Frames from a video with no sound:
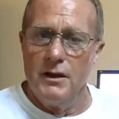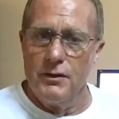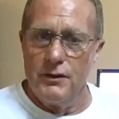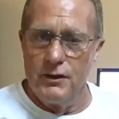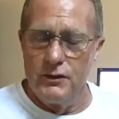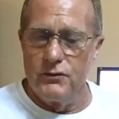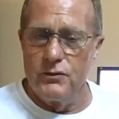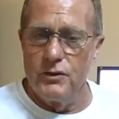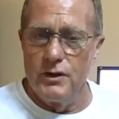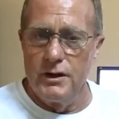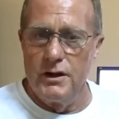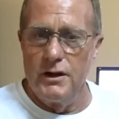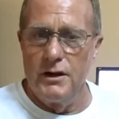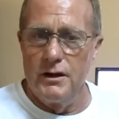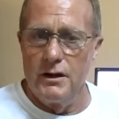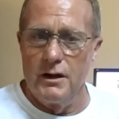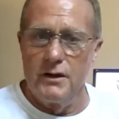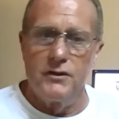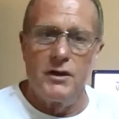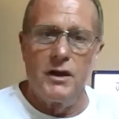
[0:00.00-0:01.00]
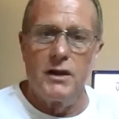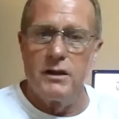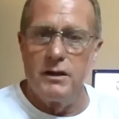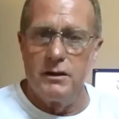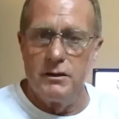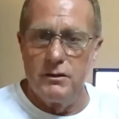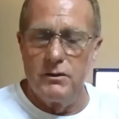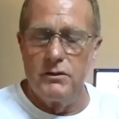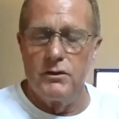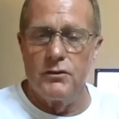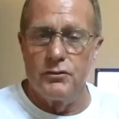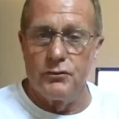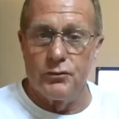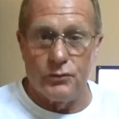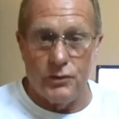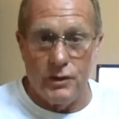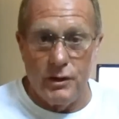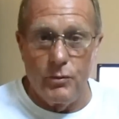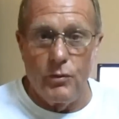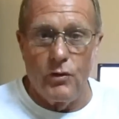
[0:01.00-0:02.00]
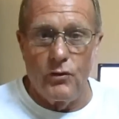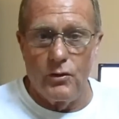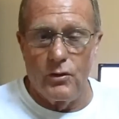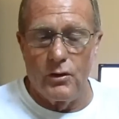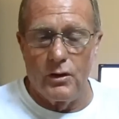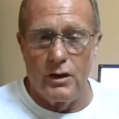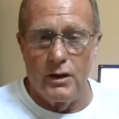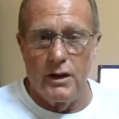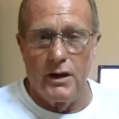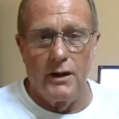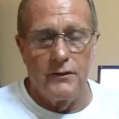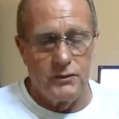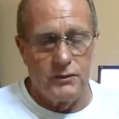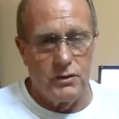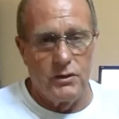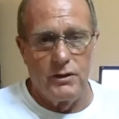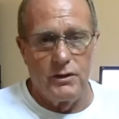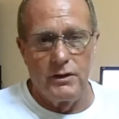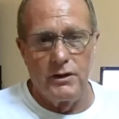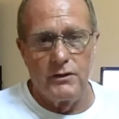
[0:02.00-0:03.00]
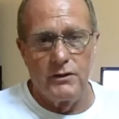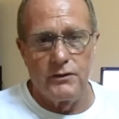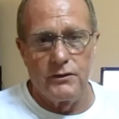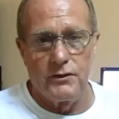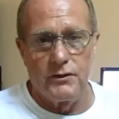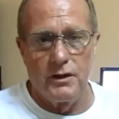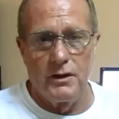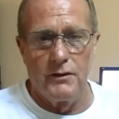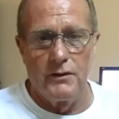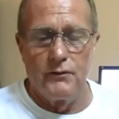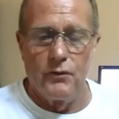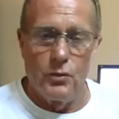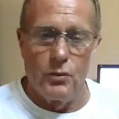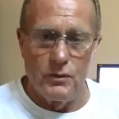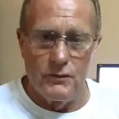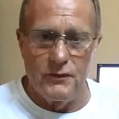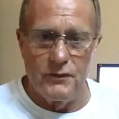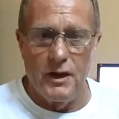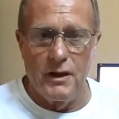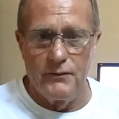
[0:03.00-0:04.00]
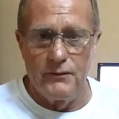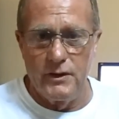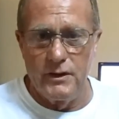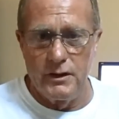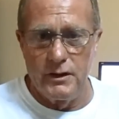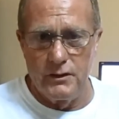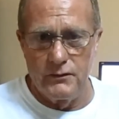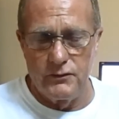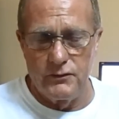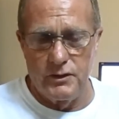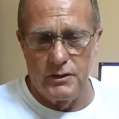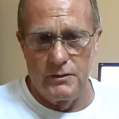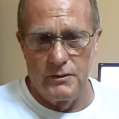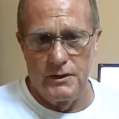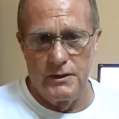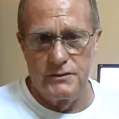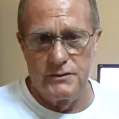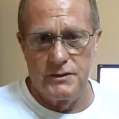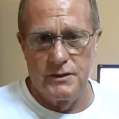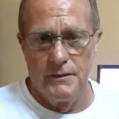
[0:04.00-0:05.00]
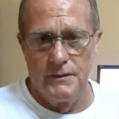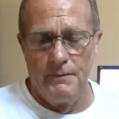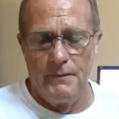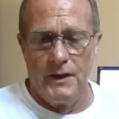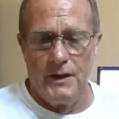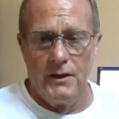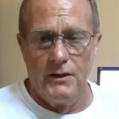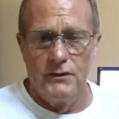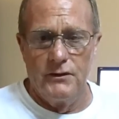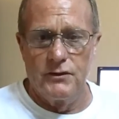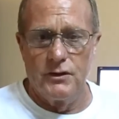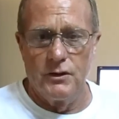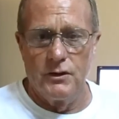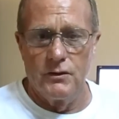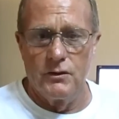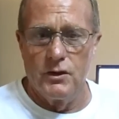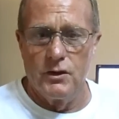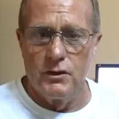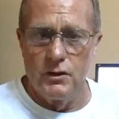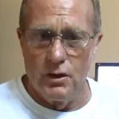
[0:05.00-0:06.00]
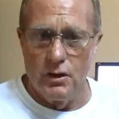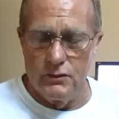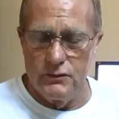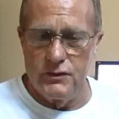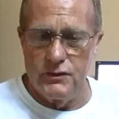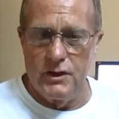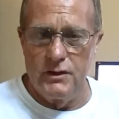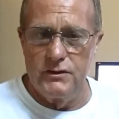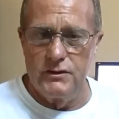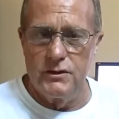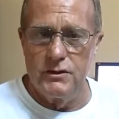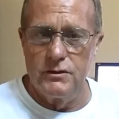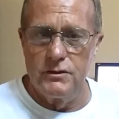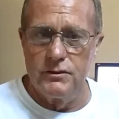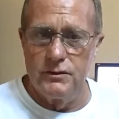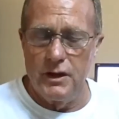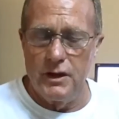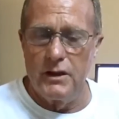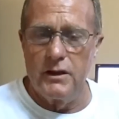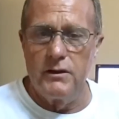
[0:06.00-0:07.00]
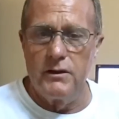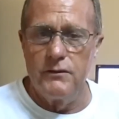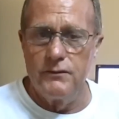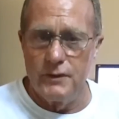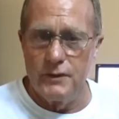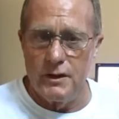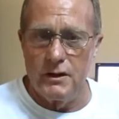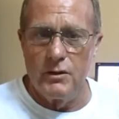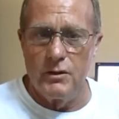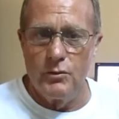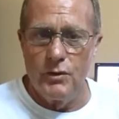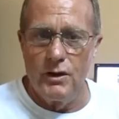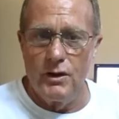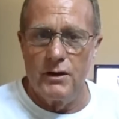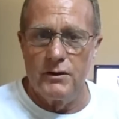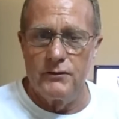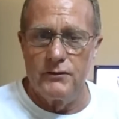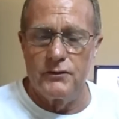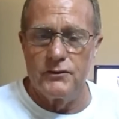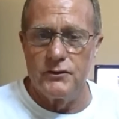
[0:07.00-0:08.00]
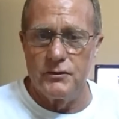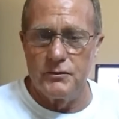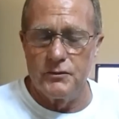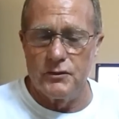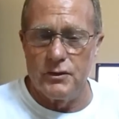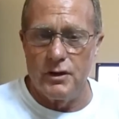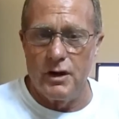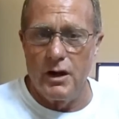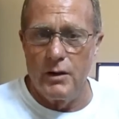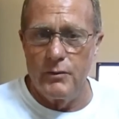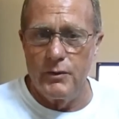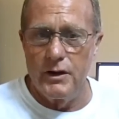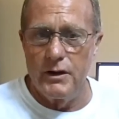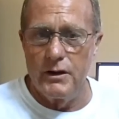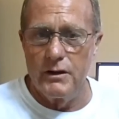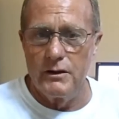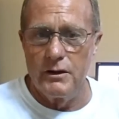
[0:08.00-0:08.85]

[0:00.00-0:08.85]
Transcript: this one here, I take you to 3 more, and I do it in this 4 or 5 video series. So y'all stay tuned. Thank you very much for subscribing